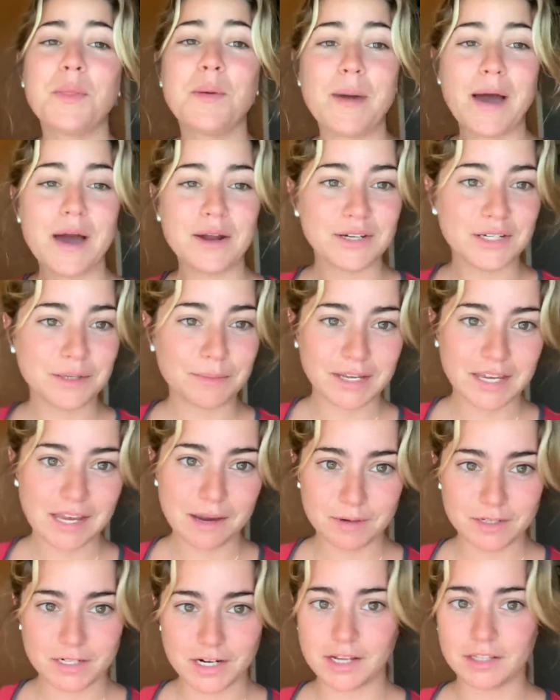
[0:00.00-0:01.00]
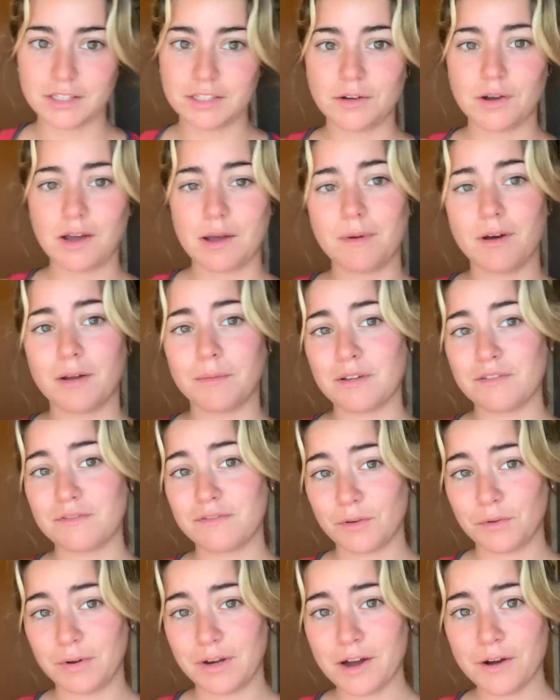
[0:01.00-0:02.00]
battery to my camera died, so I'm on my
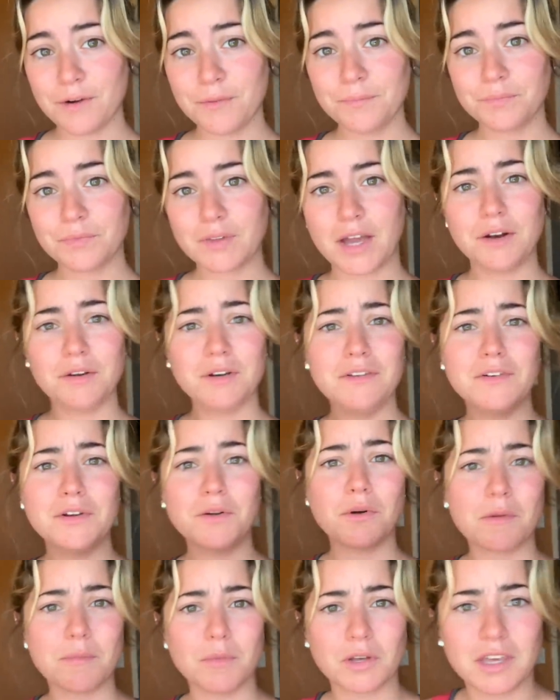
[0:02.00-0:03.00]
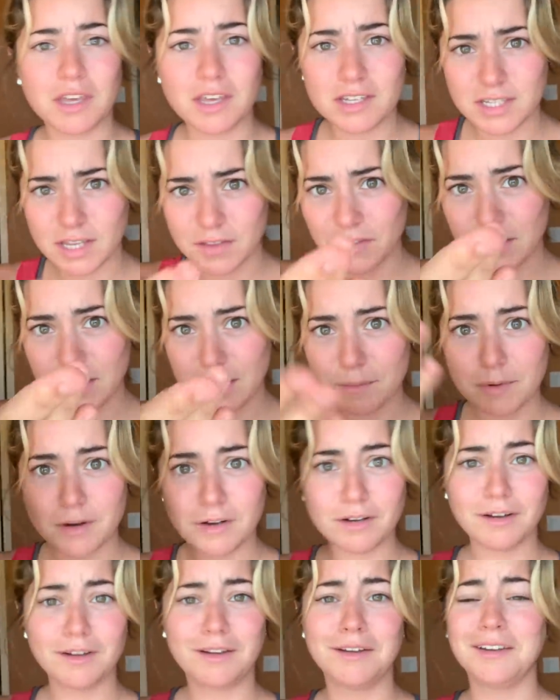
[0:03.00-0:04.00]
phone now. I don't even know where I'm looking. Is that the
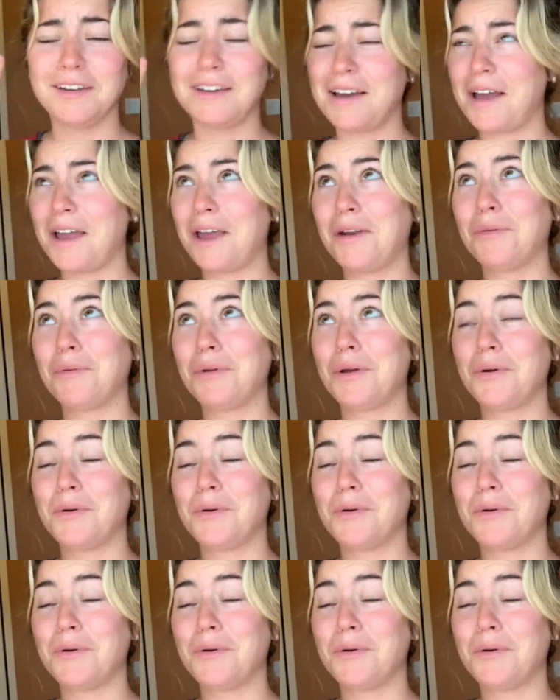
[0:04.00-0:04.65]
camera? I don't